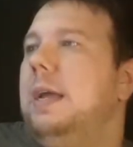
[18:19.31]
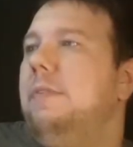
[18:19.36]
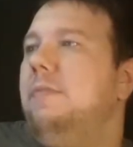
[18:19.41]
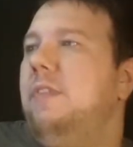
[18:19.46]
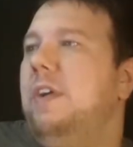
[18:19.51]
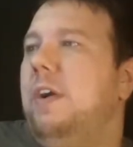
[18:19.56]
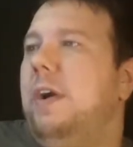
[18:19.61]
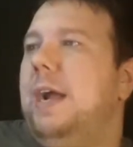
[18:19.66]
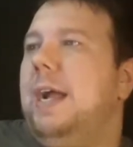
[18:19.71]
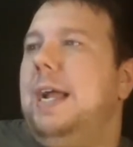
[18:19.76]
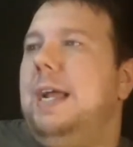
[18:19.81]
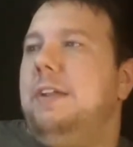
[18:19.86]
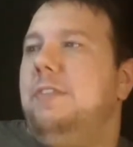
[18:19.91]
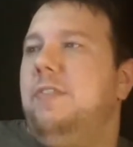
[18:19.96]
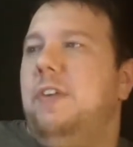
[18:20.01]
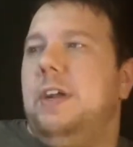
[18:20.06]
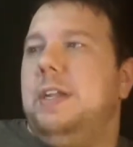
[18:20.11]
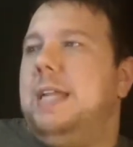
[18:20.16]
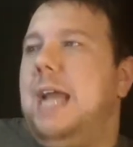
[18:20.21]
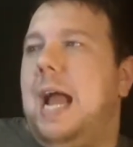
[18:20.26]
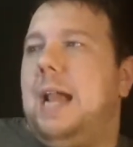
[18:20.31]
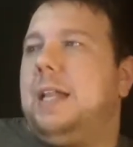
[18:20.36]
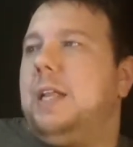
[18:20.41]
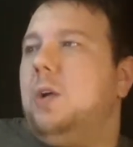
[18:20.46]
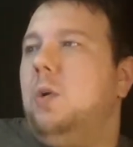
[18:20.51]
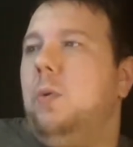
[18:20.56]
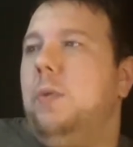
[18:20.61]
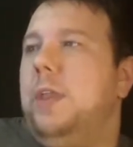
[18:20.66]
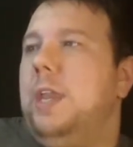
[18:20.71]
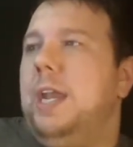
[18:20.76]
He's very
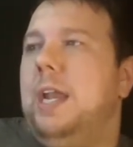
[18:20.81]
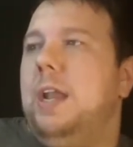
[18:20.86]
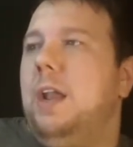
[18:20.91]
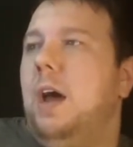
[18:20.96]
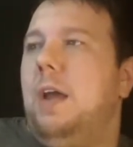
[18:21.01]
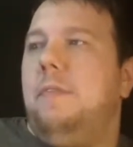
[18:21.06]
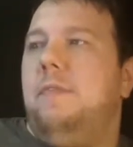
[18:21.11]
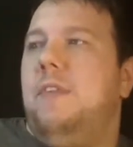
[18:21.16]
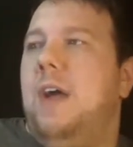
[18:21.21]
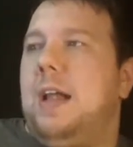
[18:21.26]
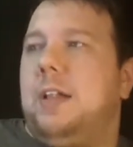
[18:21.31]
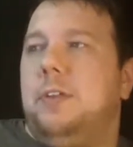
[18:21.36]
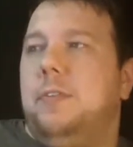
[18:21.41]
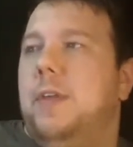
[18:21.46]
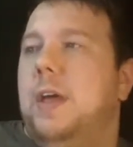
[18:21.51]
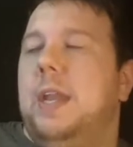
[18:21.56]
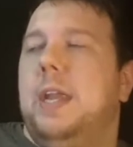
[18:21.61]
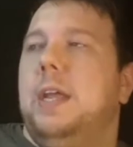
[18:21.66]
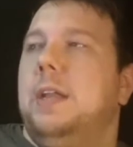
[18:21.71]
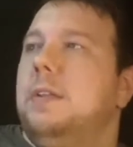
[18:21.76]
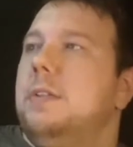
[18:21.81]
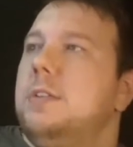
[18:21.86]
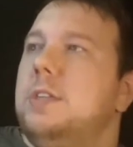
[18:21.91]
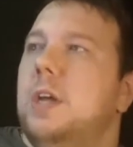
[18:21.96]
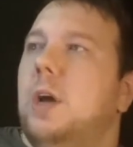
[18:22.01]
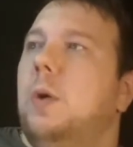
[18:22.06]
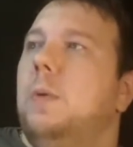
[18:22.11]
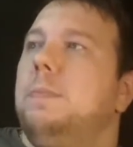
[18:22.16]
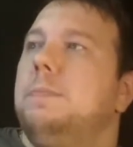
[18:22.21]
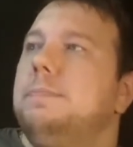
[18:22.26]
tactical, and they did not factor that in.
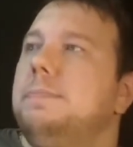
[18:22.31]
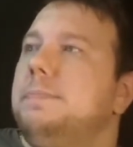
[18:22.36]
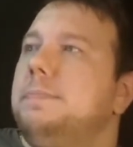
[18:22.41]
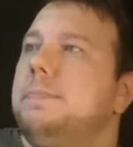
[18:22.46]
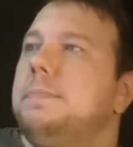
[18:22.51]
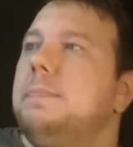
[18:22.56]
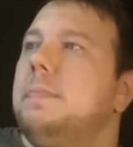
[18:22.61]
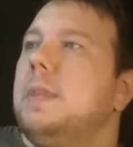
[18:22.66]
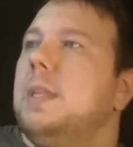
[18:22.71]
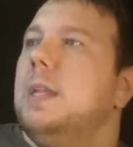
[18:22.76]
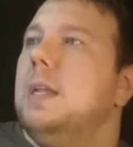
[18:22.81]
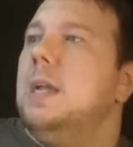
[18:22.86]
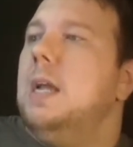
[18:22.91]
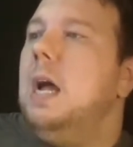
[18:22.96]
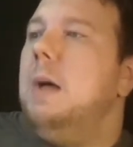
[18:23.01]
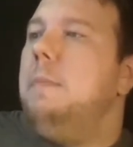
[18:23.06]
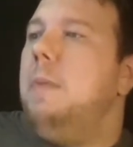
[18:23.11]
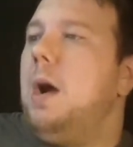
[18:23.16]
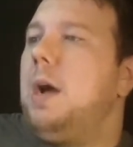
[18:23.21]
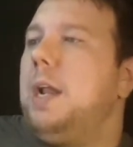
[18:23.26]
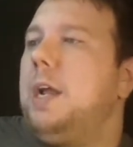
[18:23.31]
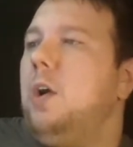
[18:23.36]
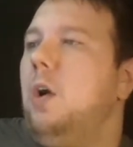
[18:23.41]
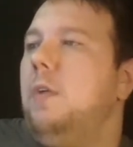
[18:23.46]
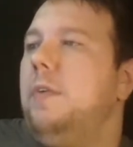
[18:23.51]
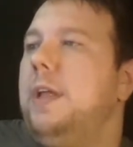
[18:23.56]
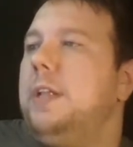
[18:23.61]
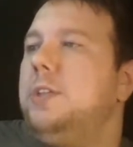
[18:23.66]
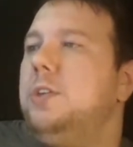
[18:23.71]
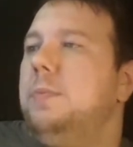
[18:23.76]
So I'm not going to go
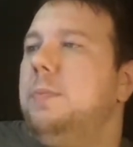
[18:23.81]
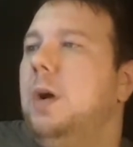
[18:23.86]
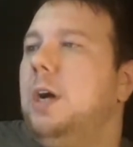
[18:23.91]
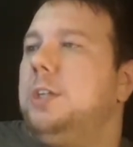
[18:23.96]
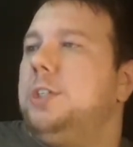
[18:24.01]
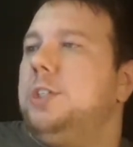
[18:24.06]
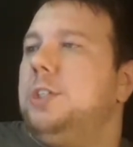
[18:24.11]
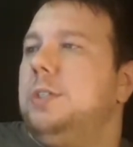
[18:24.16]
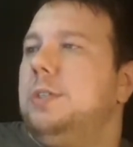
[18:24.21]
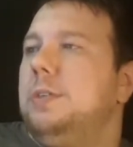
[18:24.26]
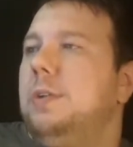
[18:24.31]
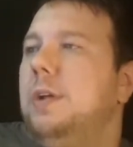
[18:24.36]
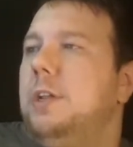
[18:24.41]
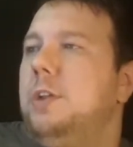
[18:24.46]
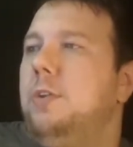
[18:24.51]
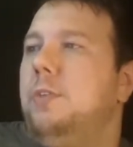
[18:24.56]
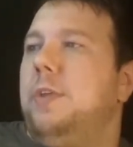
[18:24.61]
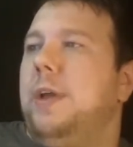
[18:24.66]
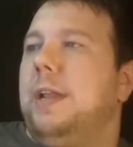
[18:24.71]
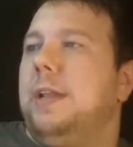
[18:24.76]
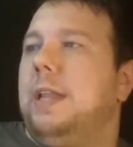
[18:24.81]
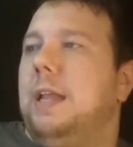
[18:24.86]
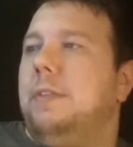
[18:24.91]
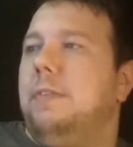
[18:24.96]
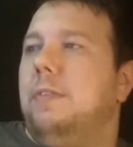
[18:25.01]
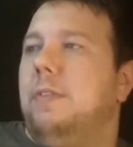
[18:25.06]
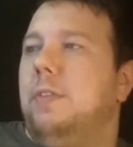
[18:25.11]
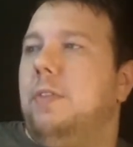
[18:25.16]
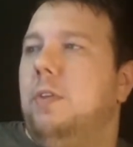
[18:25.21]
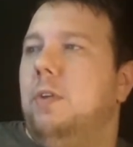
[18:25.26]
over that too much. I do think that
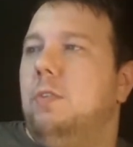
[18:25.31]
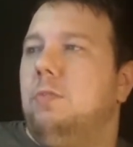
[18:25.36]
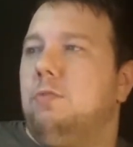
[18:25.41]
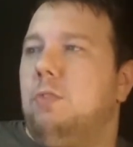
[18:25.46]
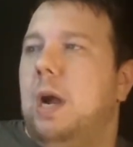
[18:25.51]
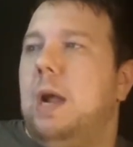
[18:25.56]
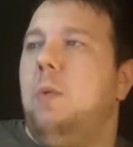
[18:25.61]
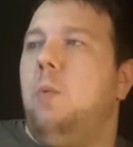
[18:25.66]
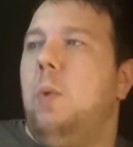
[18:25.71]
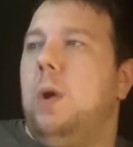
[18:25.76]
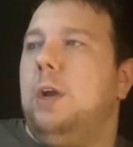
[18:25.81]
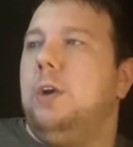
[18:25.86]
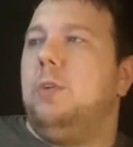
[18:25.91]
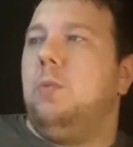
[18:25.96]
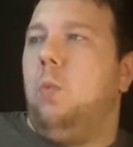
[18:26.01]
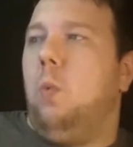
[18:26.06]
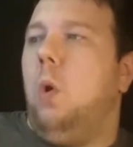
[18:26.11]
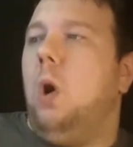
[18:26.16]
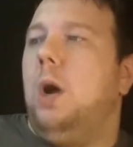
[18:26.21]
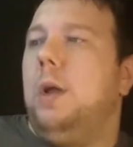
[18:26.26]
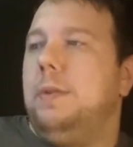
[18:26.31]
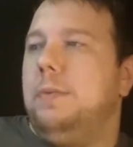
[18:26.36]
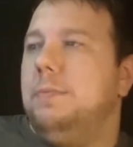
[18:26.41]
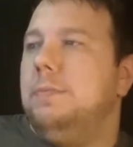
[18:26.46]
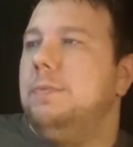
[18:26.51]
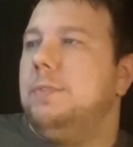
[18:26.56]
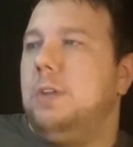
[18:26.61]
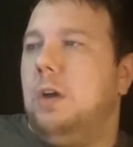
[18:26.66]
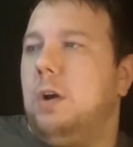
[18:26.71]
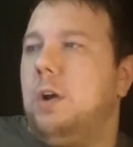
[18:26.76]
the right winner
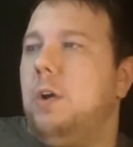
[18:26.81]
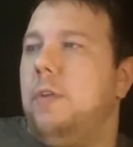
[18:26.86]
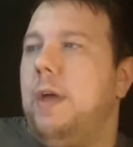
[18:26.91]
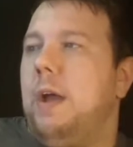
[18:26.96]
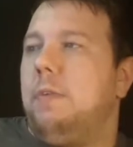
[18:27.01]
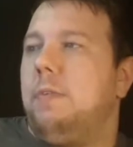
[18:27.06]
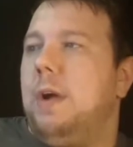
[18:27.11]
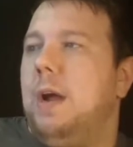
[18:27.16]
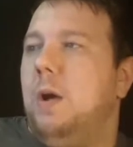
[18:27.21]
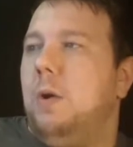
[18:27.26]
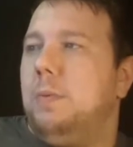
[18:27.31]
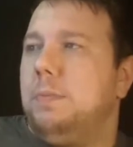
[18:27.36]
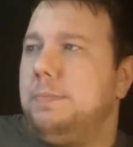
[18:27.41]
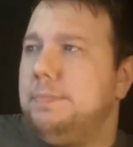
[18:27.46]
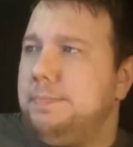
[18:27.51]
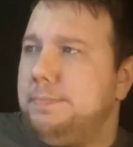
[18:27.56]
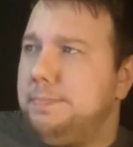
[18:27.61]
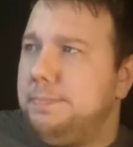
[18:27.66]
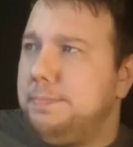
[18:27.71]
won, so I'll go that route.